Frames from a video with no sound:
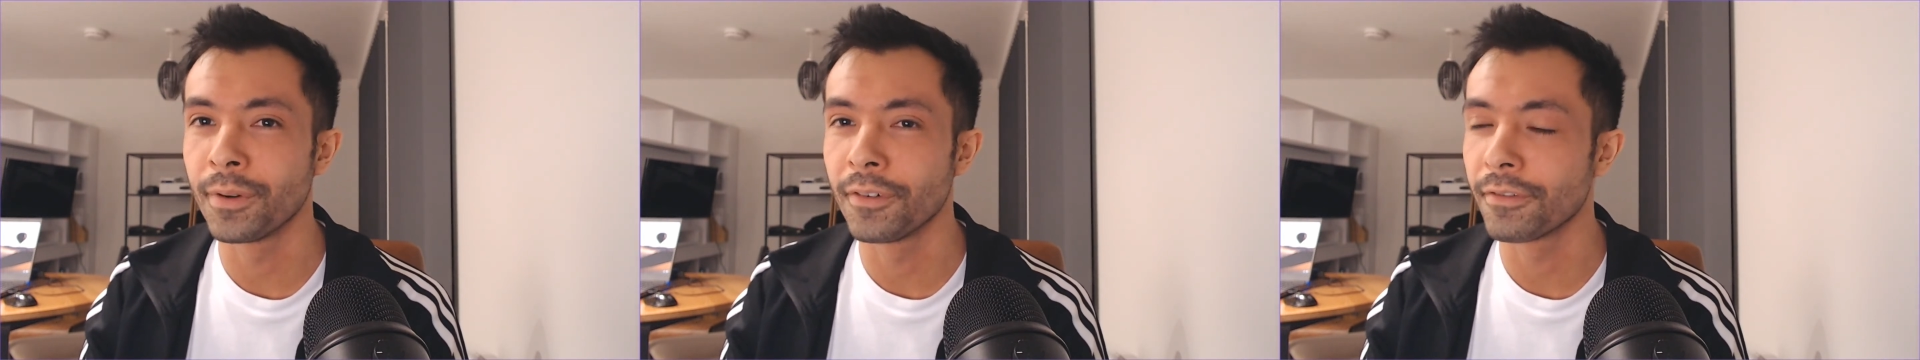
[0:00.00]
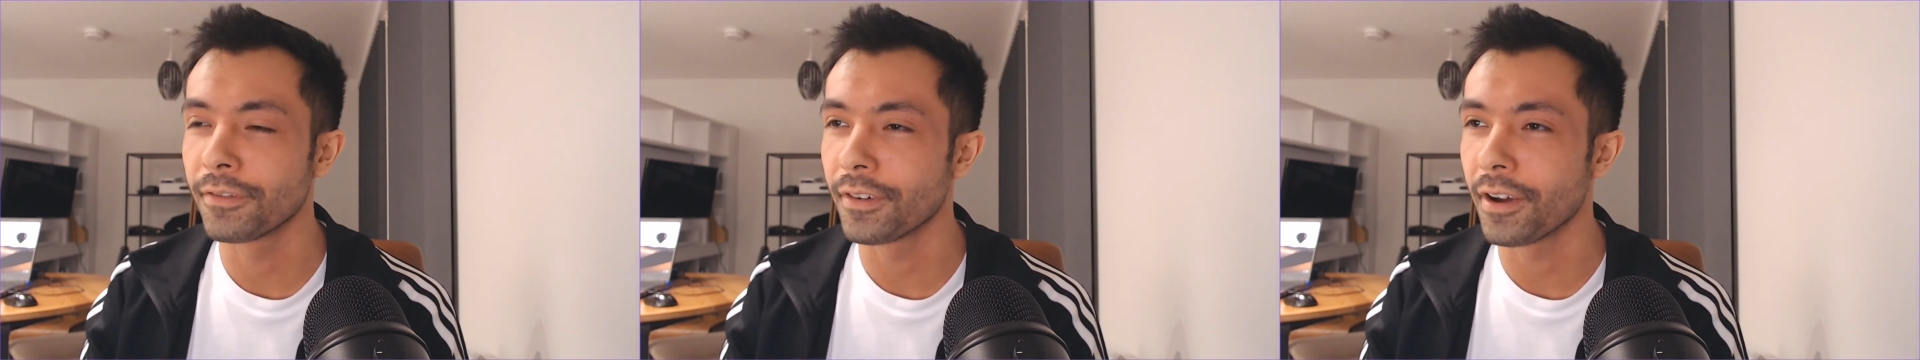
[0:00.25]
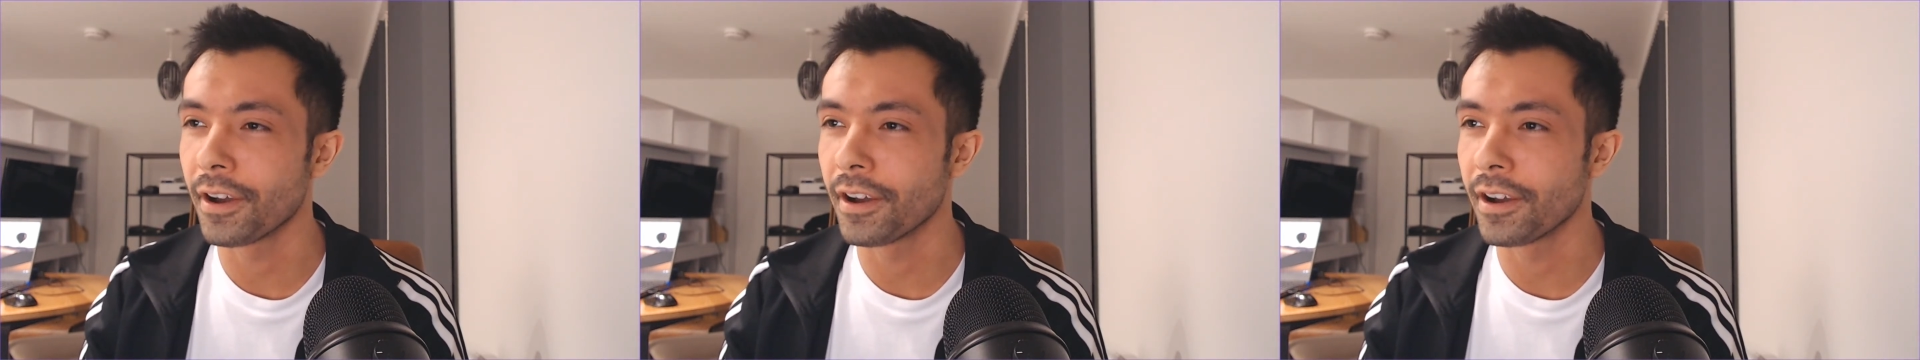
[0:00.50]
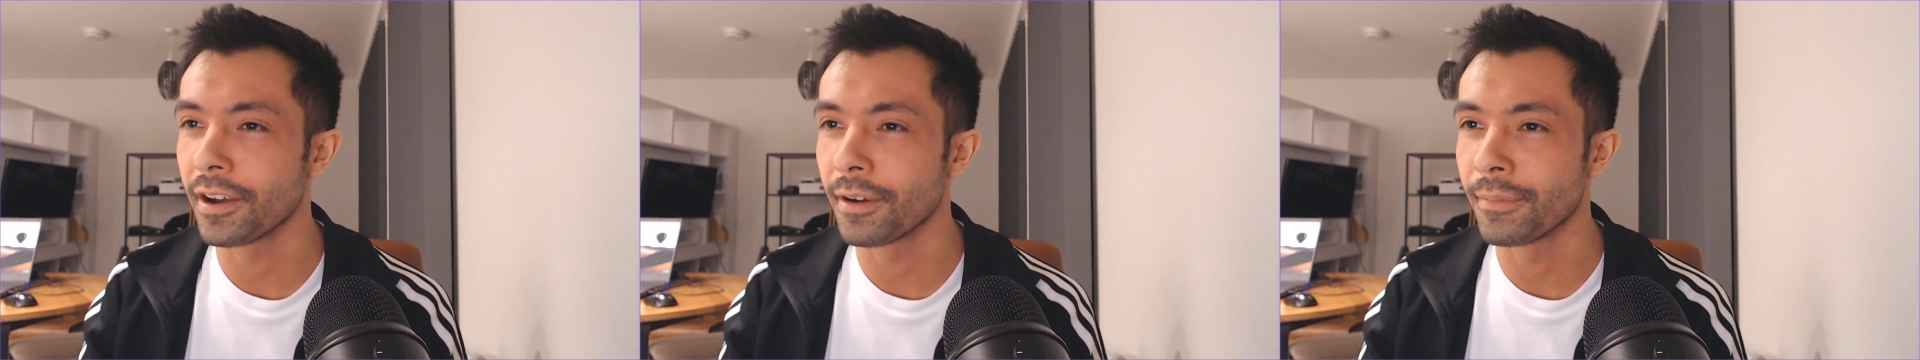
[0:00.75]
of
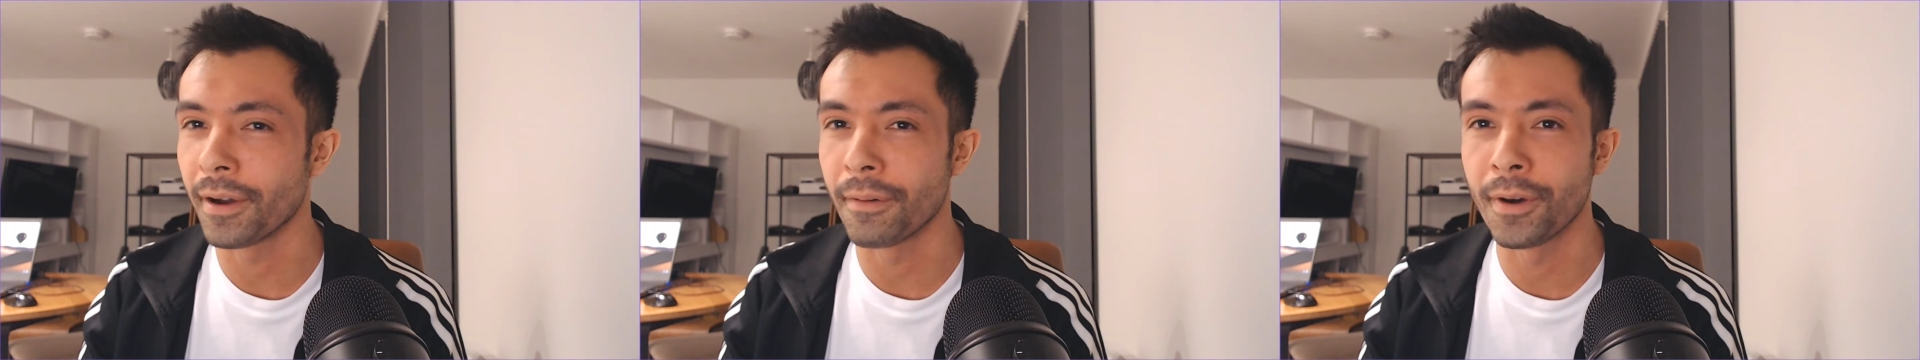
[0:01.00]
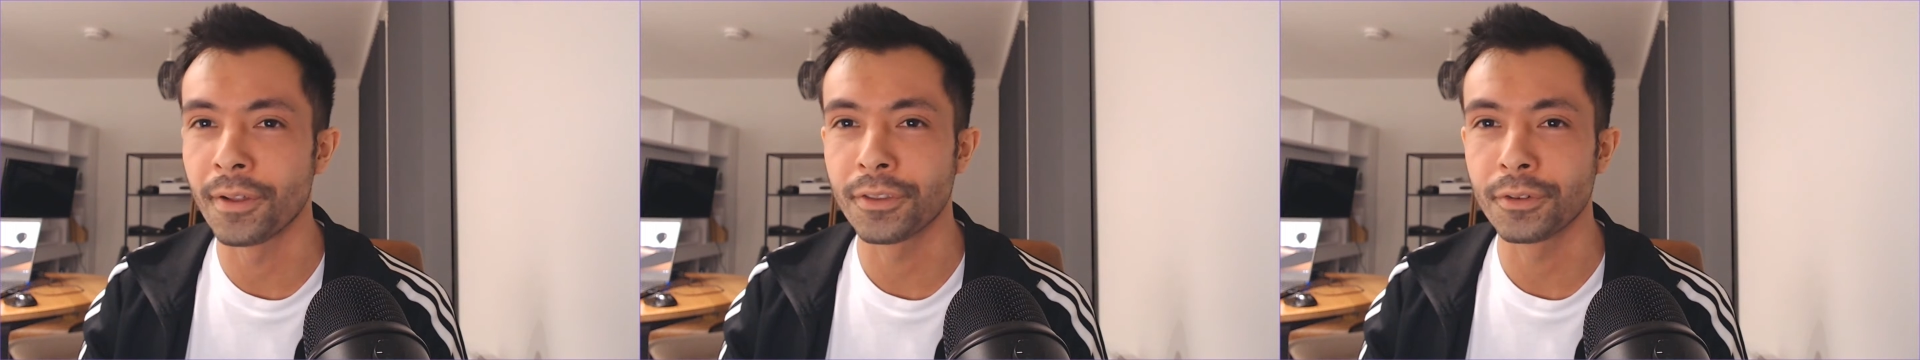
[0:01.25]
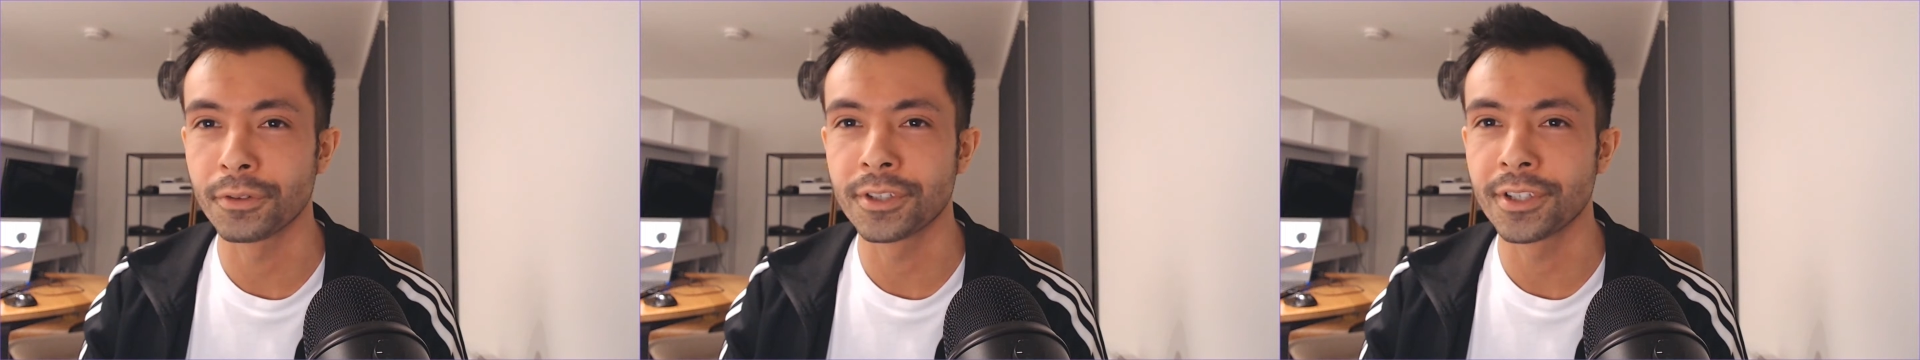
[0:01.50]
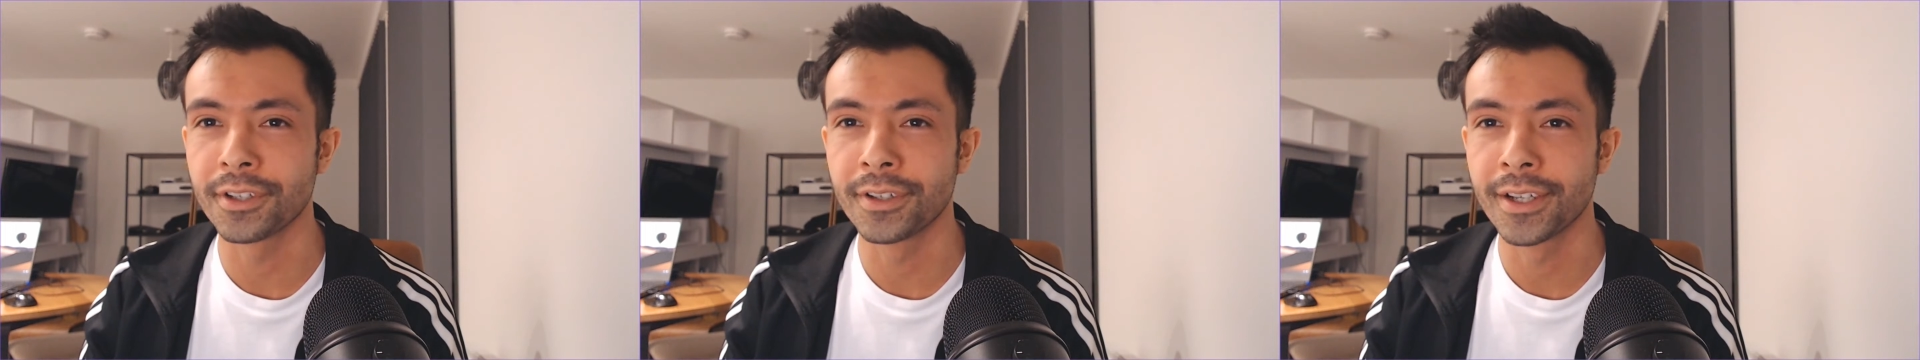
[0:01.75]
about a month or
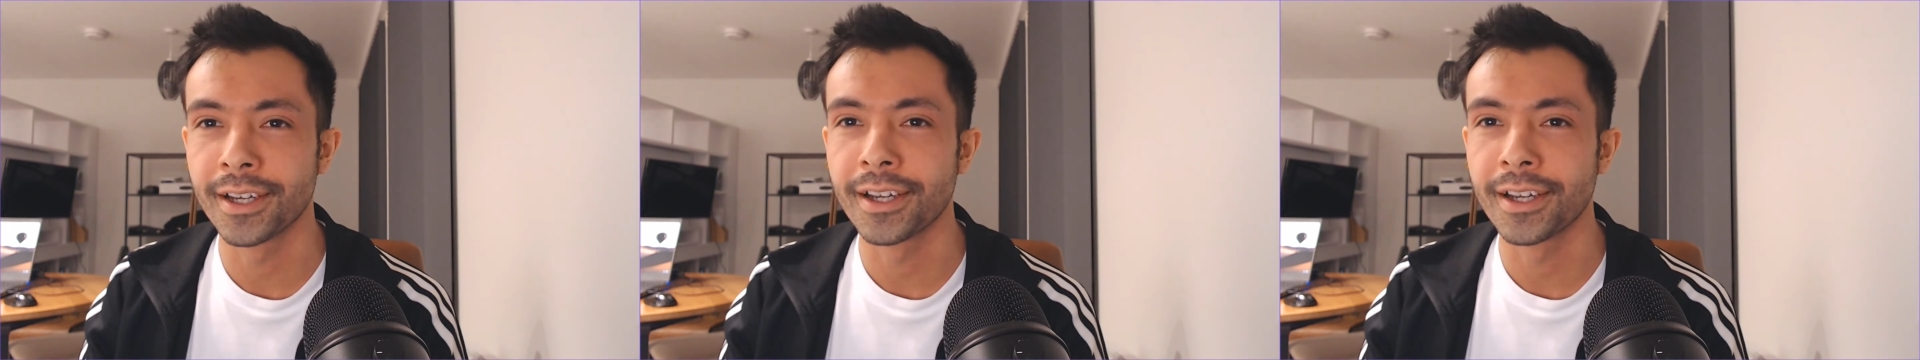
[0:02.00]
two